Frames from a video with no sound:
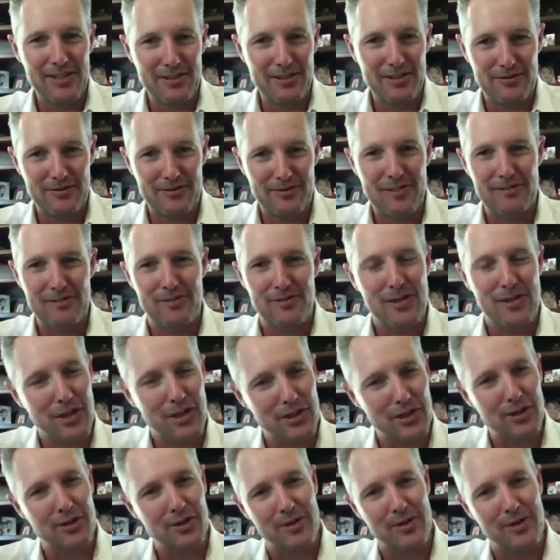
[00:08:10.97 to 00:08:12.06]
You've
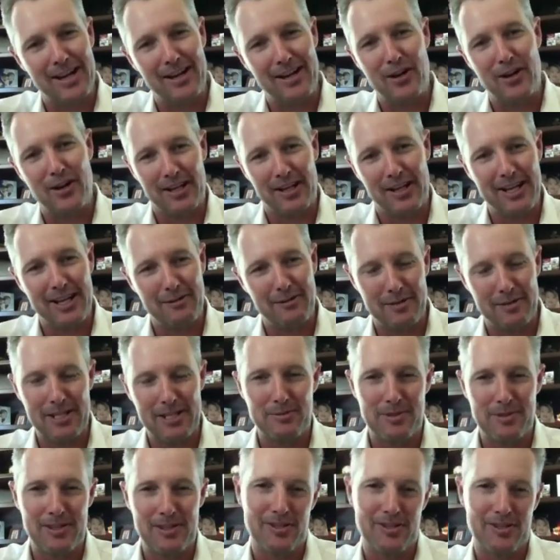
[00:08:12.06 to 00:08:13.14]
turned around a lot of companies
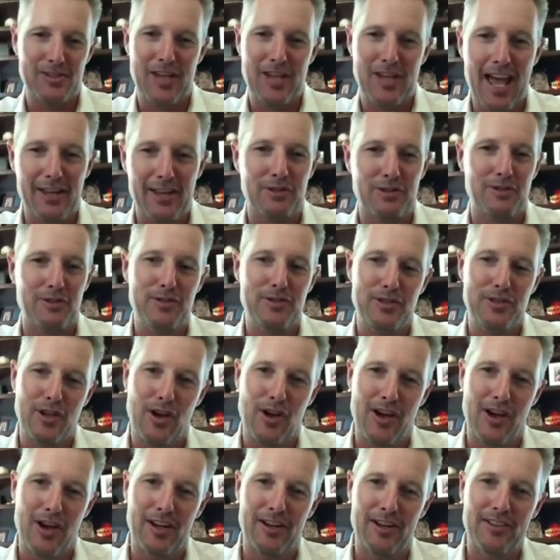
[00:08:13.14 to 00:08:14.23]
with the sales
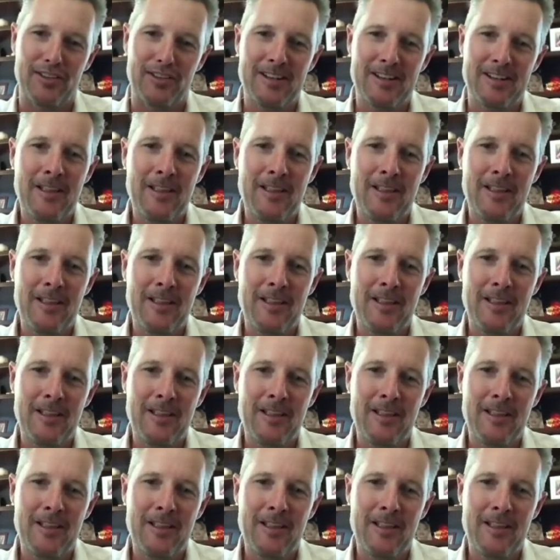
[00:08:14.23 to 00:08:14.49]
side of it.